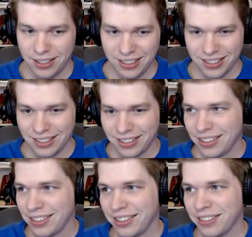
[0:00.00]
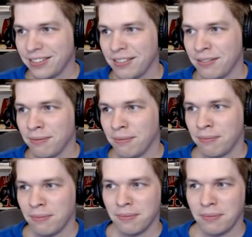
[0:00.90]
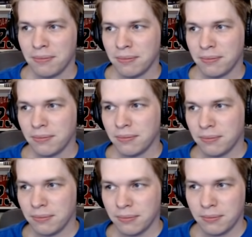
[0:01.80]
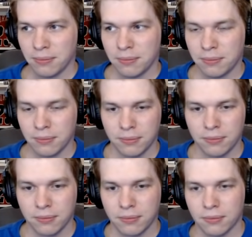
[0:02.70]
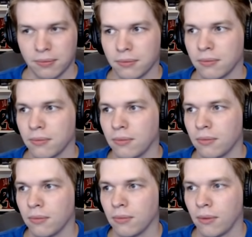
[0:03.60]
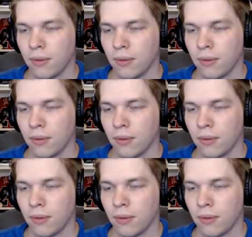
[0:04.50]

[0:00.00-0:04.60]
This person isn't speaking.